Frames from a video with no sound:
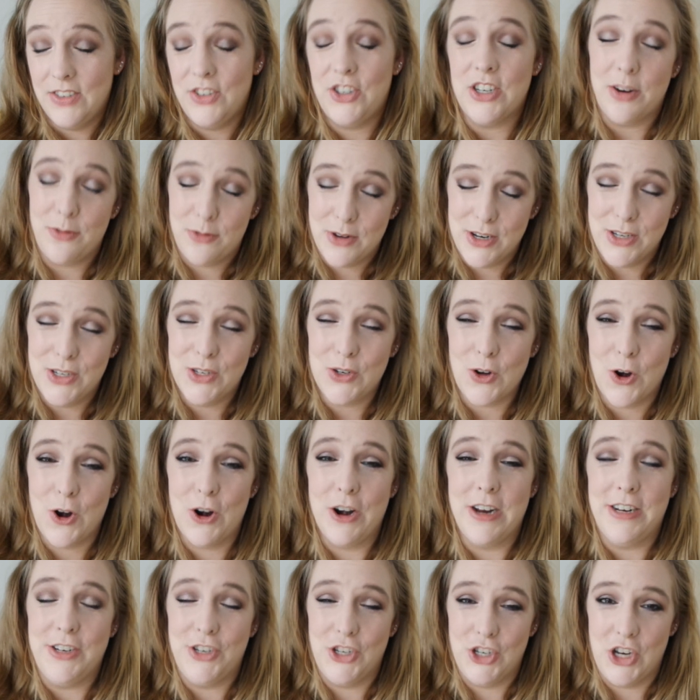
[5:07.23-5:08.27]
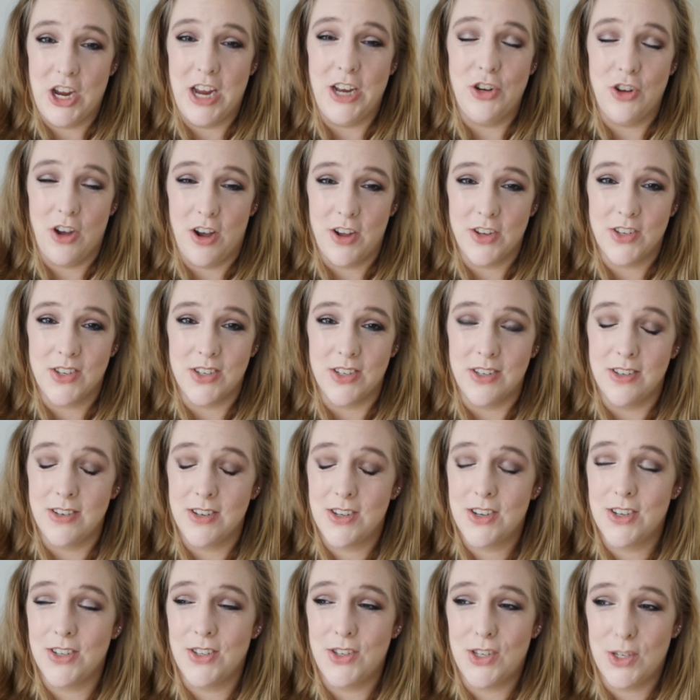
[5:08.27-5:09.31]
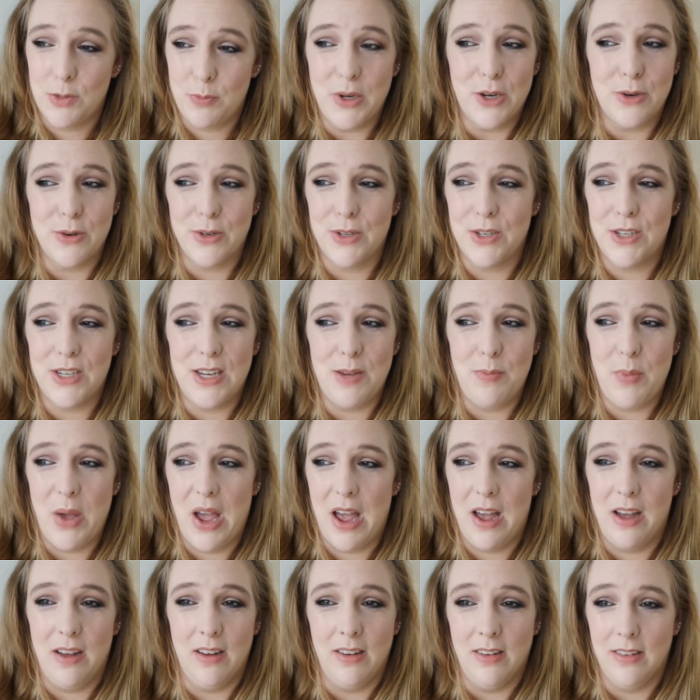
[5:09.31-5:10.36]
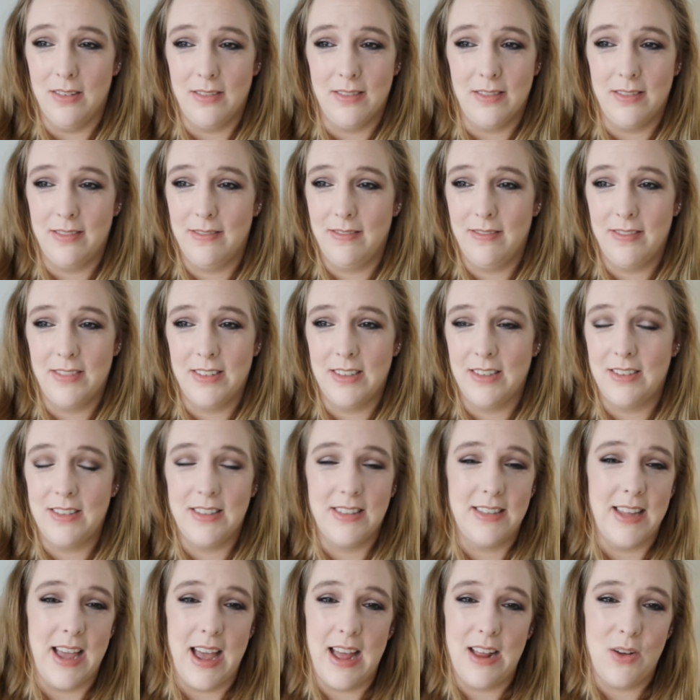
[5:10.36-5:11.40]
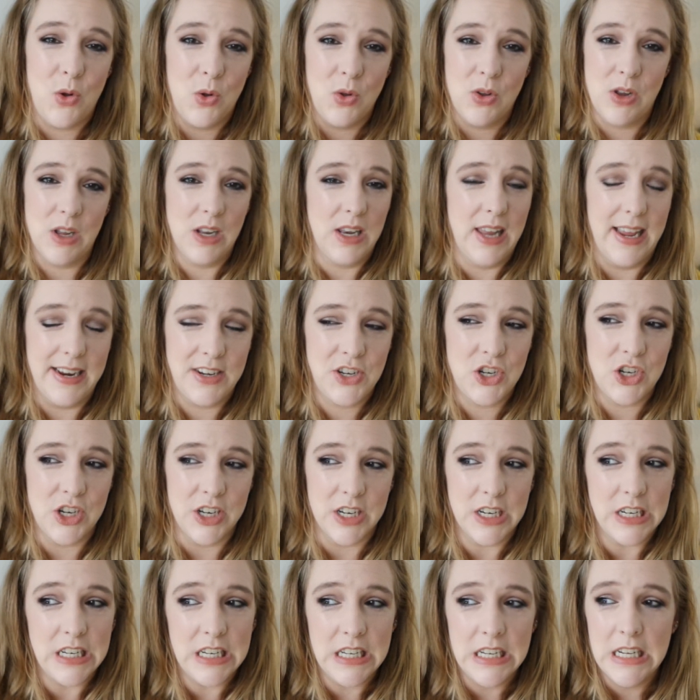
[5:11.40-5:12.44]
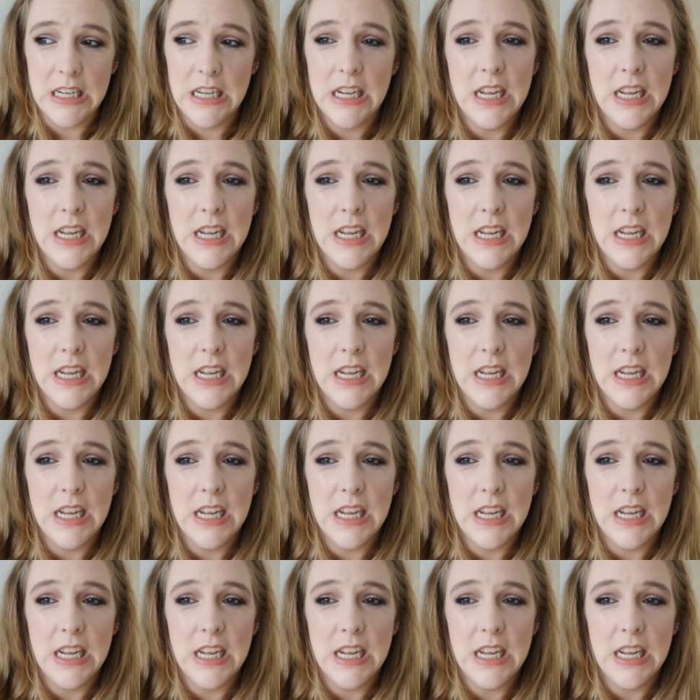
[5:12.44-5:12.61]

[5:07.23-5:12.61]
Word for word: Jeffree Star and Shane Dawson, Conspiracy, that whole collection.